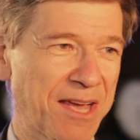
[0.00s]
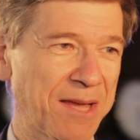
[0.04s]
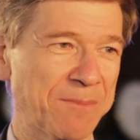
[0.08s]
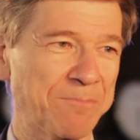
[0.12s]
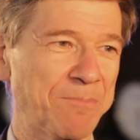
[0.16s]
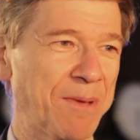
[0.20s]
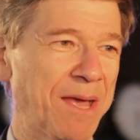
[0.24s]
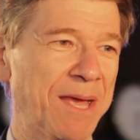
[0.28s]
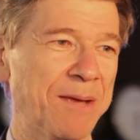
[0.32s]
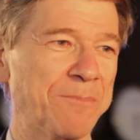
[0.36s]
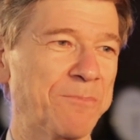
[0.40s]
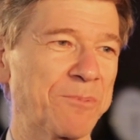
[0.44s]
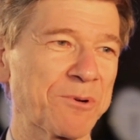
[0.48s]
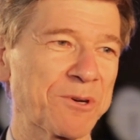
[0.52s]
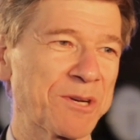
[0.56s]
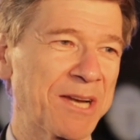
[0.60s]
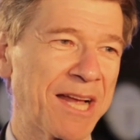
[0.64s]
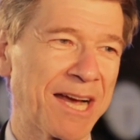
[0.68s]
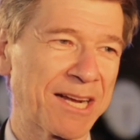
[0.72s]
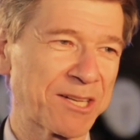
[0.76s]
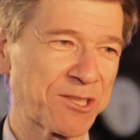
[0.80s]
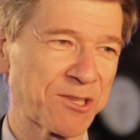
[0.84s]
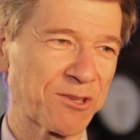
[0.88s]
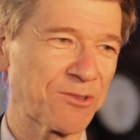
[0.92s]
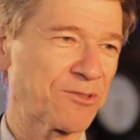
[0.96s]
on paper,
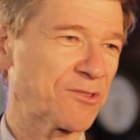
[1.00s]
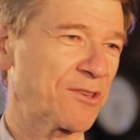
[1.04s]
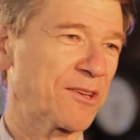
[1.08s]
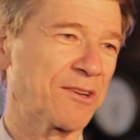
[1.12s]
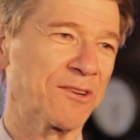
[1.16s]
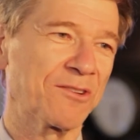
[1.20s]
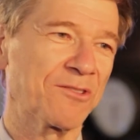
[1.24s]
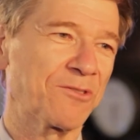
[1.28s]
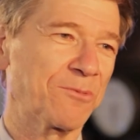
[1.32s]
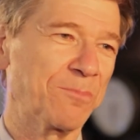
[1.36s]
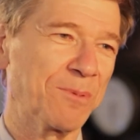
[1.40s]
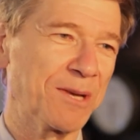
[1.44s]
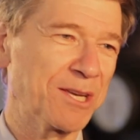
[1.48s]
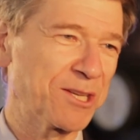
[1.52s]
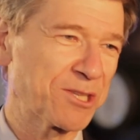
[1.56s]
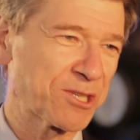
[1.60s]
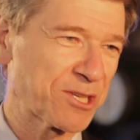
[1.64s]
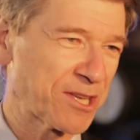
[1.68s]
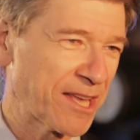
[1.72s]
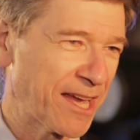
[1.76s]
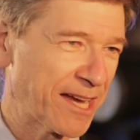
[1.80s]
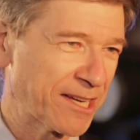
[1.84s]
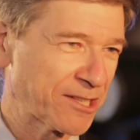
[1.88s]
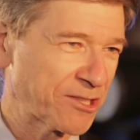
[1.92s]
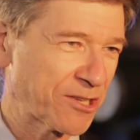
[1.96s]
not just in a
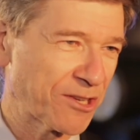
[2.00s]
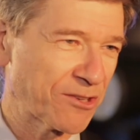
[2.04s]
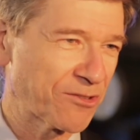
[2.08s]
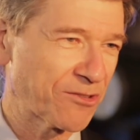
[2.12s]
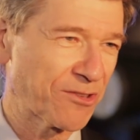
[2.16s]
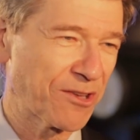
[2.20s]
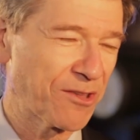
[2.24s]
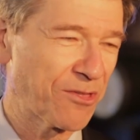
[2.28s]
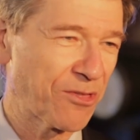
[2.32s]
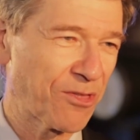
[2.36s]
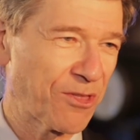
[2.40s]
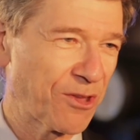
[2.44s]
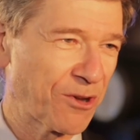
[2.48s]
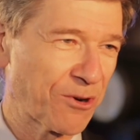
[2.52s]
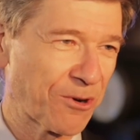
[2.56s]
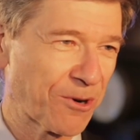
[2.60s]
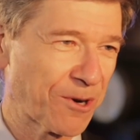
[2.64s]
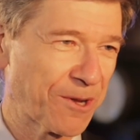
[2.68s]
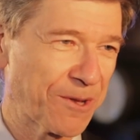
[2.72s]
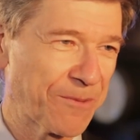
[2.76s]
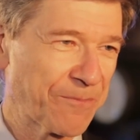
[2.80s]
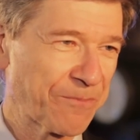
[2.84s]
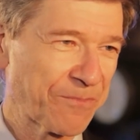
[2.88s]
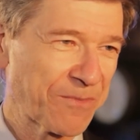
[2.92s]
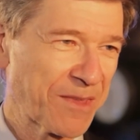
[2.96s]
speech, not just in
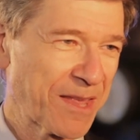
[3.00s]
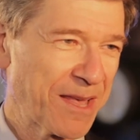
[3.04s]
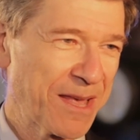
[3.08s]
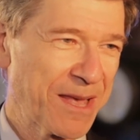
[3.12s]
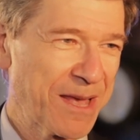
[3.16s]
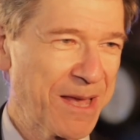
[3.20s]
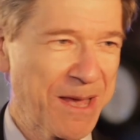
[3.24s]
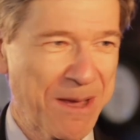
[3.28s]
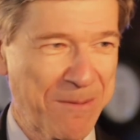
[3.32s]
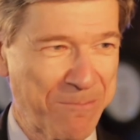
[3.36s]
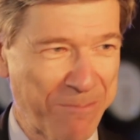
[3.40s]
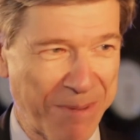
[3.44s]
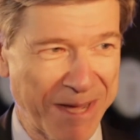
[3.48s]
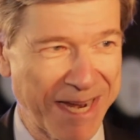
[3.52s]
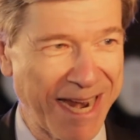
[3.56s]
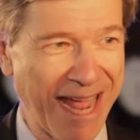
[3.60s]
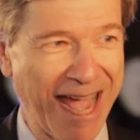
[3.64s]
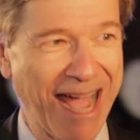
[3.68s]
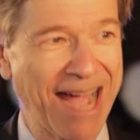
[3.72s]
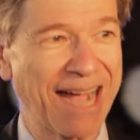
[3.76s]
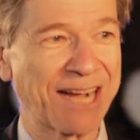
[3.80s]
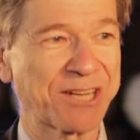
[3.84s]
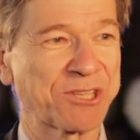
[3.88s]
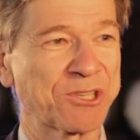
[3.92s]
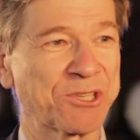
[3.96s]
theory, but
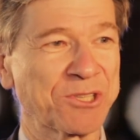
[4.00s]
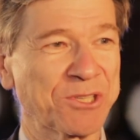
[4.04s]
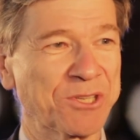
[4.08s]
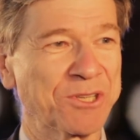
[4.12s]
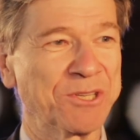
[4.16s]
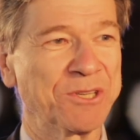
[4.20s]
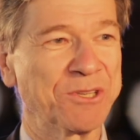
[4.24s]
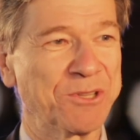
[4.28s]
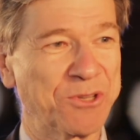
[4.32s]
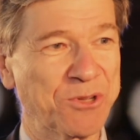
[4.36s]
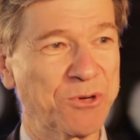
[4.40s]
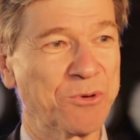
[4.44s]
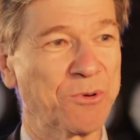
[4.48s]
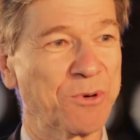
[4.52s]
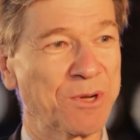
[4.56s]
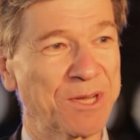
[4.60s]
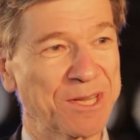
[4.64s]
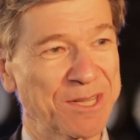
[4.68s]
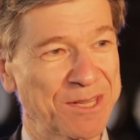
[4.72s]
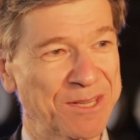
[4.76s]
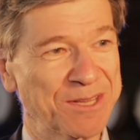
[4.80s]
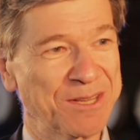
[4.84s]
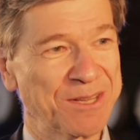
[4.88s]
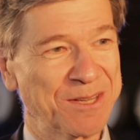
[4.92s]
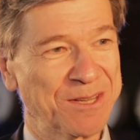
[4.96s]
actually
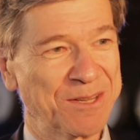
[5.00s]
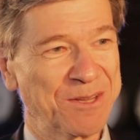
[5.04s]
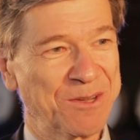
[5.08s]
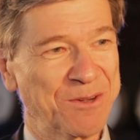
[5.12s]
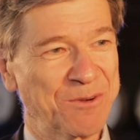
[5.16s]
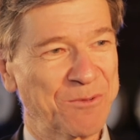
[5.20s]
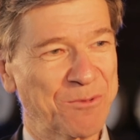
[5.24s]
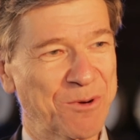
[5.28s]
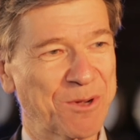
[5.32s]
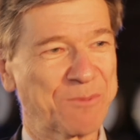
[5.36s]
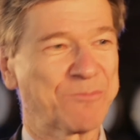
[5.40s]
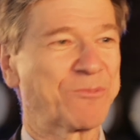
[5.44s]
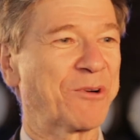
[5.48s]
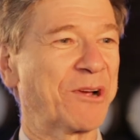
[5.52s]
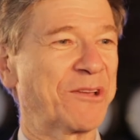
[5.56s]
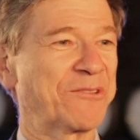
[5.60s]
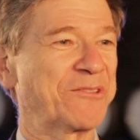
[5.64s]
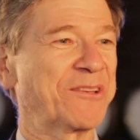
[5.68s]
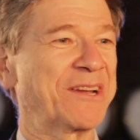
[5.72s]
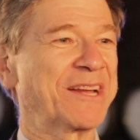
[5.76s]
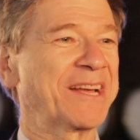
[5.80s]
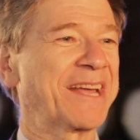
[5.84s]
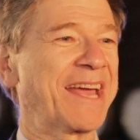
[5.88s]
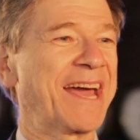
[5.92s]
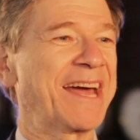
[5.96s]
doing what
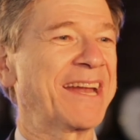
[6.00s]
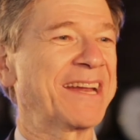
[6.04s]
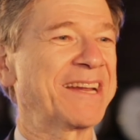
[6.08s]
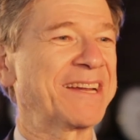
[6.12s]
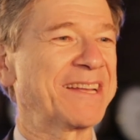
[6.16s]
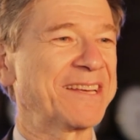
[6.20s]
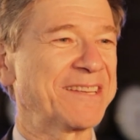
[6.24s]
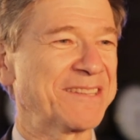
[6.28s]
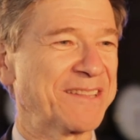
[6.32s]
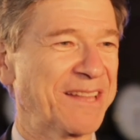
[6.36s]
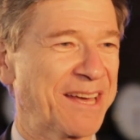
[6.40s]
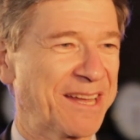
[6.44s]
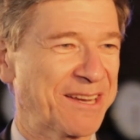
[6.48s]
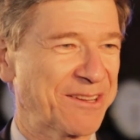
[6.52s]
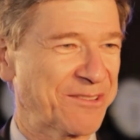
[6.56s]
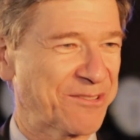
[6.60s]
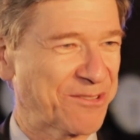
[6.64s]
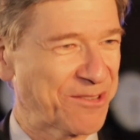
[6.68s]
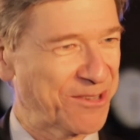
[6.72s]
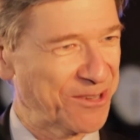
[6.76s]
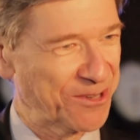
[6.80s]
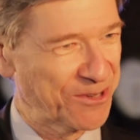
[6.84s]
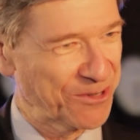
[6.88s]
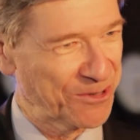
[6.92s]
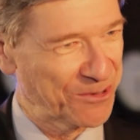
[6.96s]
President Kennedy led
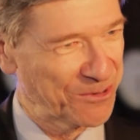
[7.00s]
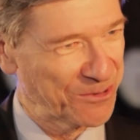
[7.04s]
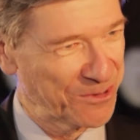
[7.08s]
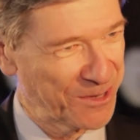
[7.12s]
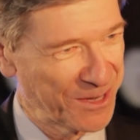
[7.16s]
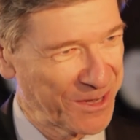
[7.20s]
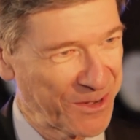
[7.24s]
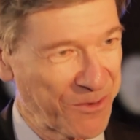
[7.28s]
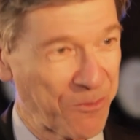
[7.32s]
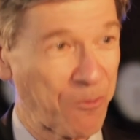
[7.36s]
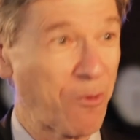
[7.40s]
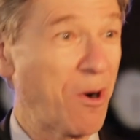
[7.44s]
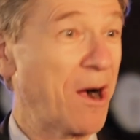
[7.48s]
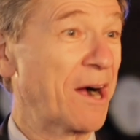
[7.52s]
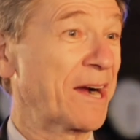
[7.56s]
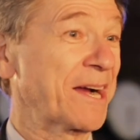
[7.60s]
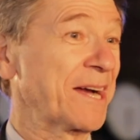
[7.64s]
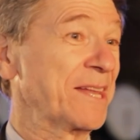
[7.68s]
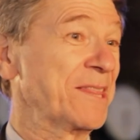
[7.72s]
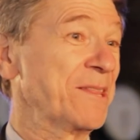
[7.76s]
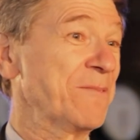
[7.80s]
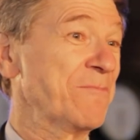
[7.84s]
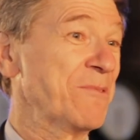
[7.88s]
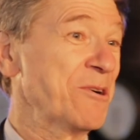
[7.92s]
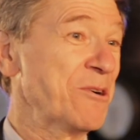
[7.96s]
us to do, walk
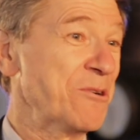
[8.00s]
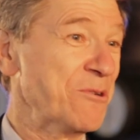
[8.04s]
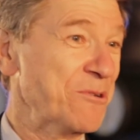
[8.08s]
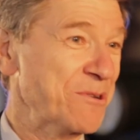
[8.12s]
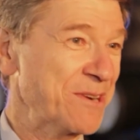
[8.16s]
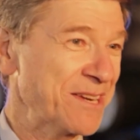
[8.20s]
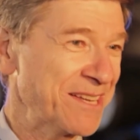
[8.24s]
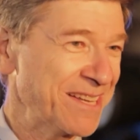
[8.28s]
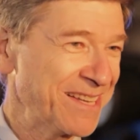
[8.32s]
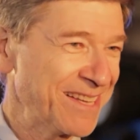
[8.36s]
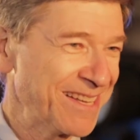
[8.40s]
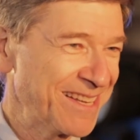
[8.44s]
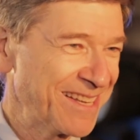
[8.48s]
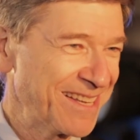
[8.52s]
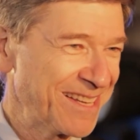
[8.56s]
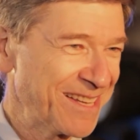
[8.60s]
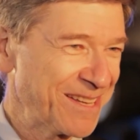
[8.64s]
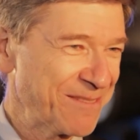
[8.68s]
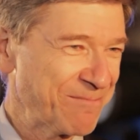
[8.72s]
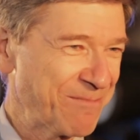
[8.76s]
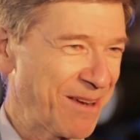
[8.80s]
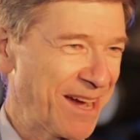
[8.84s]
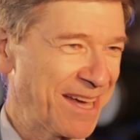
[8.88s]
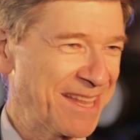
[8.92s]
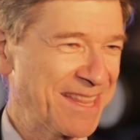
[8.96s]
on the moon
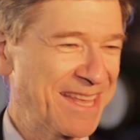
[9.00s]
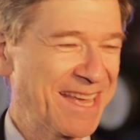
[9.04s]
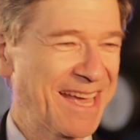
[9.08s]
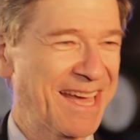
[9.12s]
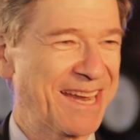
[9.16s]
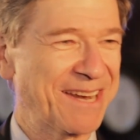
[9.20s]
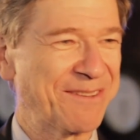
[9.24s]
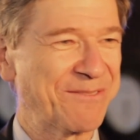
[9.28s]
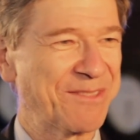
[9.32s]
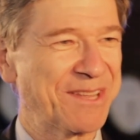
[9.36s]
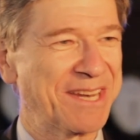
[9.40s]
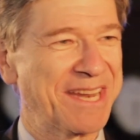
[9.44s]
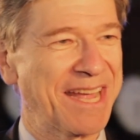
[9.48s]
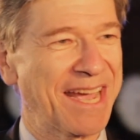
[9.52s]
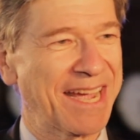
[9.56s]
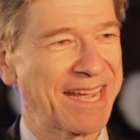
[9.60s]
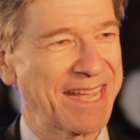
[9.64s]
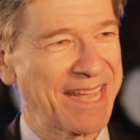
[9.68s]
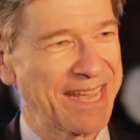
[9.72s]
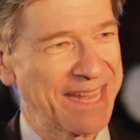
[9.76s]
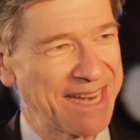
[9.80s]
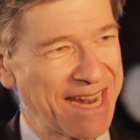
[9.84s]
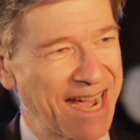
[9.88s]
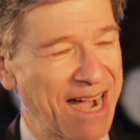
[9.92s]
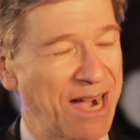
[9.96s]
by the end of the
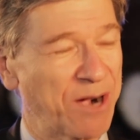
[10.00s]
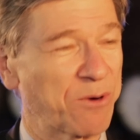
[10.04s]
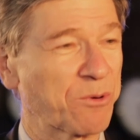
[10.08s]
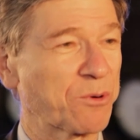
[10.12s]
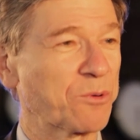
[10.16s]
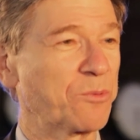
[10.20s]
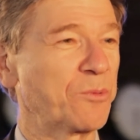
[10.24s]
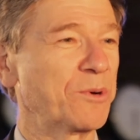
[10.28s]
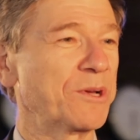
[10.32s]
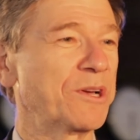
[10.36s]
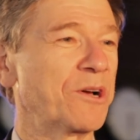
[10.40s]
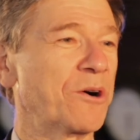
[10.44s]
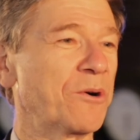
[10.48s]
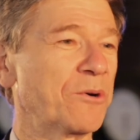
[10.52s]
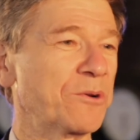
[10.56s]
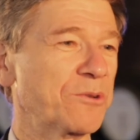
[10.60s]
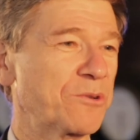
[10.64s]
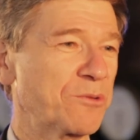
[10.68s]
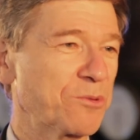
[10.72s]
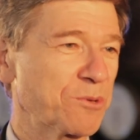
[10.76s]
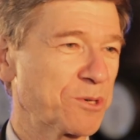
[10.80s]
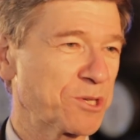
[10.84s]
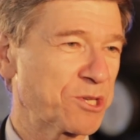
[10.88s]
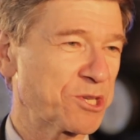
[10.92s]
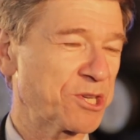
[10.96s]
decade. How are we going
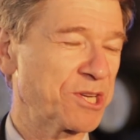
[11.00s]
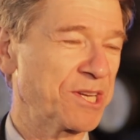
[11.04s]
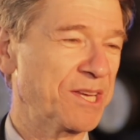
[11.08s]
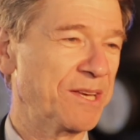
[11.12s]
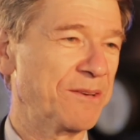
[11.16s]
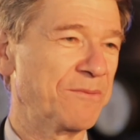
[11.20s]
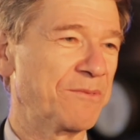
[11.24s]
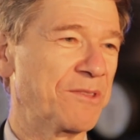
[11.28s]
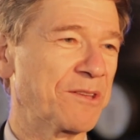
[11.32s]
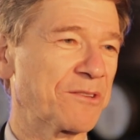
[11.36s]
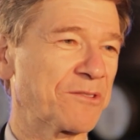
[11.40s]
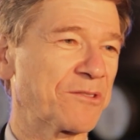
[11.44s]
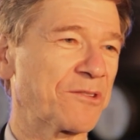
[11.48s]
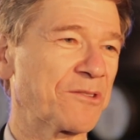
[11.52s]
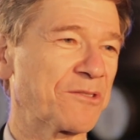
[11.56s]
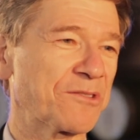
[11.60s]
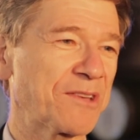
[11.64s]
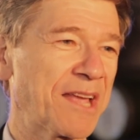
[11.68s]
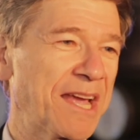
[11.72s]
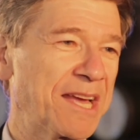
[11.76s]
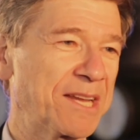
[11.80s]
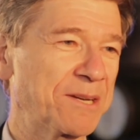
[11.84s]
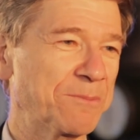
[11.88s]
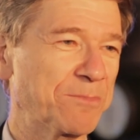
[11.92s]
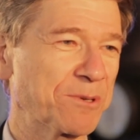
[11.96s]
to achieve the
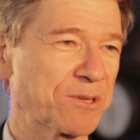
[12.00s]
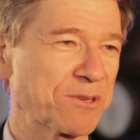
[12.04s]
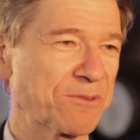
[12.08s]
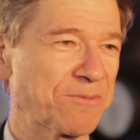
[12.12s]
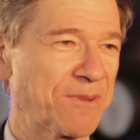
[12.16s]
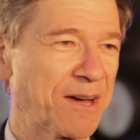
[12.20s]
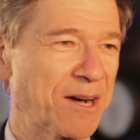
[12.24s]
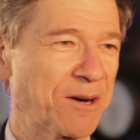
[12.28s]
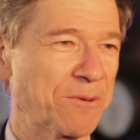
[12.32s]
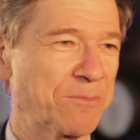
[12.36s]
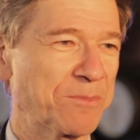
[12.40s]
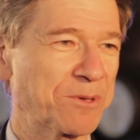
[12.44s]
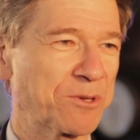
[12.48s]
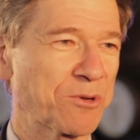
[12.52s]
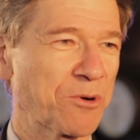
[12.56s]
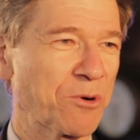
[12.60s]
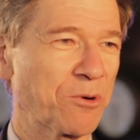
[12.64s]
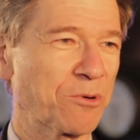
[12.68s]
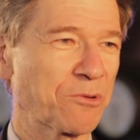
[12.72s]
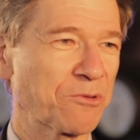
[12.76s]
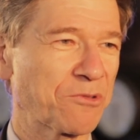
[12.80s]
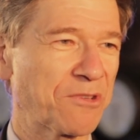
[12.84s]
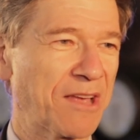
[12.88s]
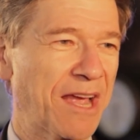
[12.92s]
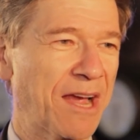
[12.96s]
Sustainable Development
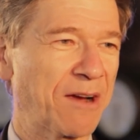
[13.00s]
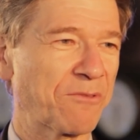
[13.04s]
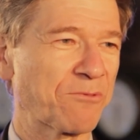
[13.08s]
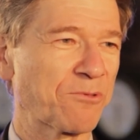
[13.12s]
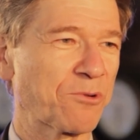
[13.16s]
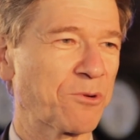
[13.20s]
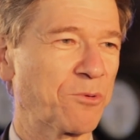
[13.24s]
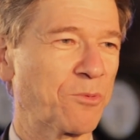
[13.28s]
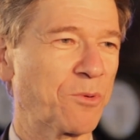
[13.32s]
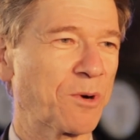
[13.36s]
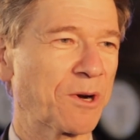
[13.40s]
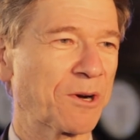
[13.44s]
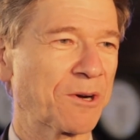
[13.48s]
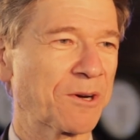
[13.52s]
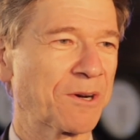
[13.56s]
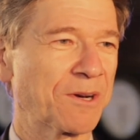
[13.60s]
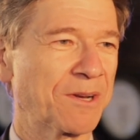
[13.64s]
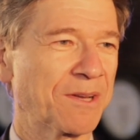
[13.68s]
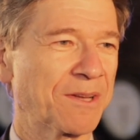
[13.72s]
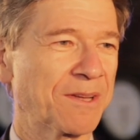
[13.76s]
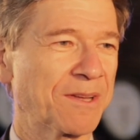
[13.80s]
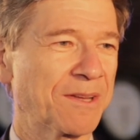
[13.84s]
Goals everywhere